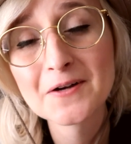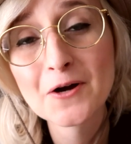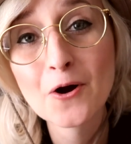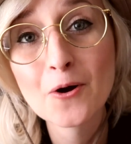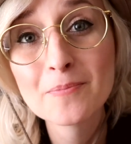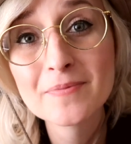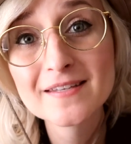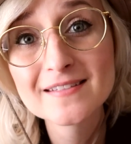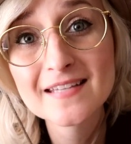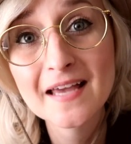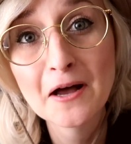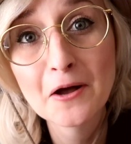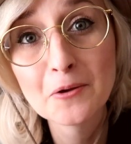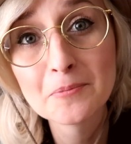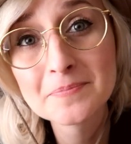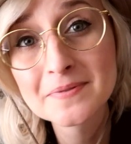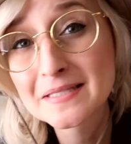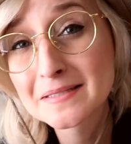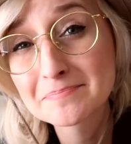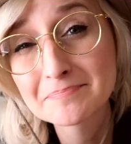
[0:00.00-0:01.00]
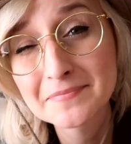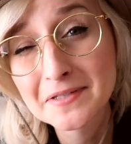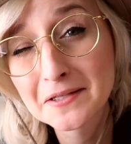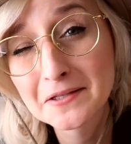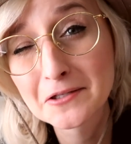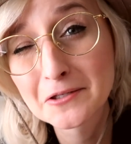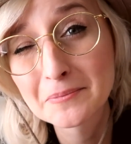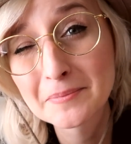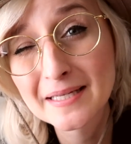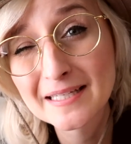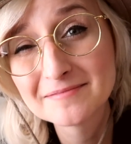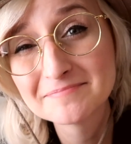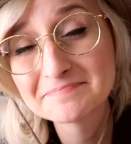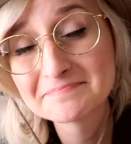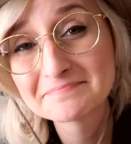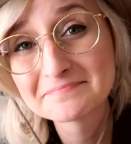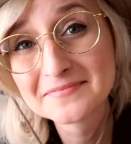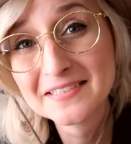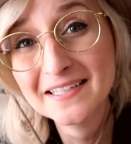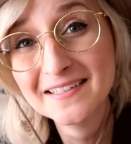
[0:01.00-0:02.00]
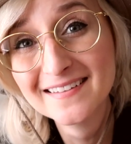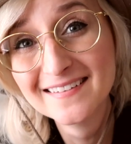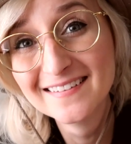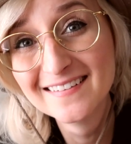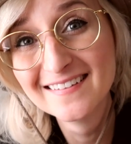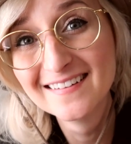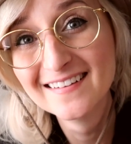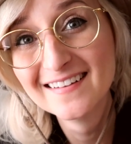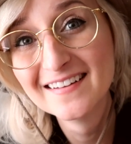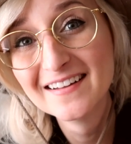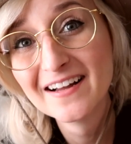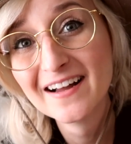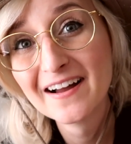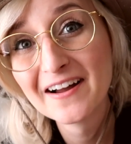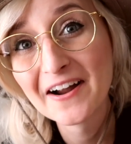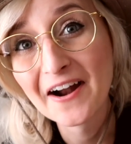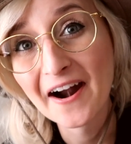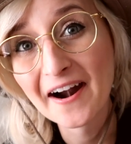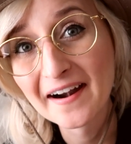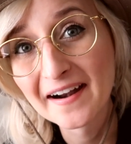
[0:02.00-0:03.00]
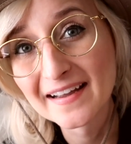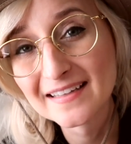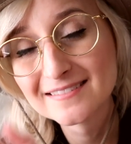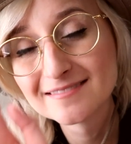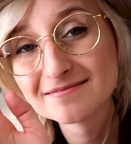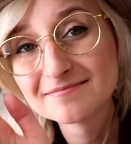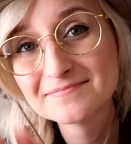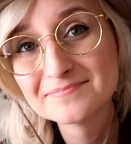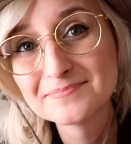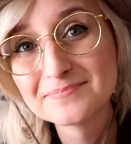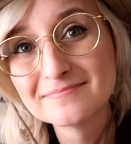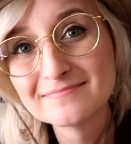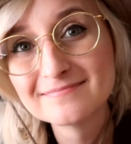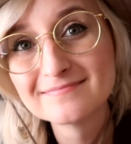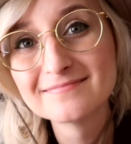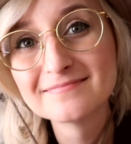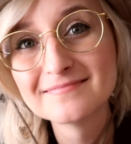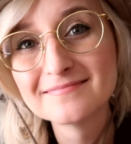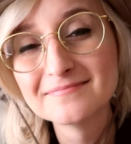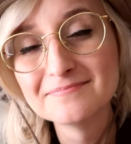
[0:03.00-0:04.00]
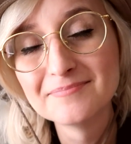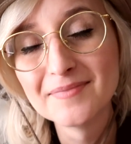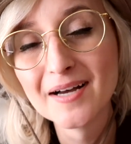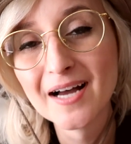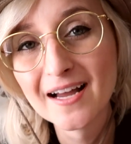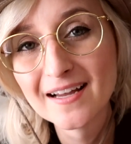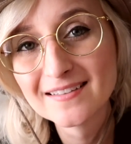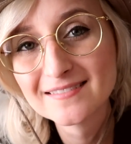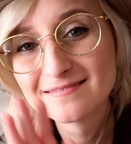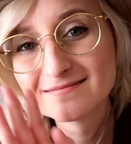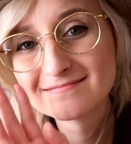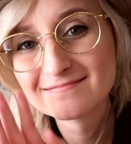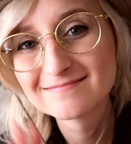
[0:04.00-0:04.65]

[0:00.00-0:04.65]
hope this helps a little bit. All right, bye.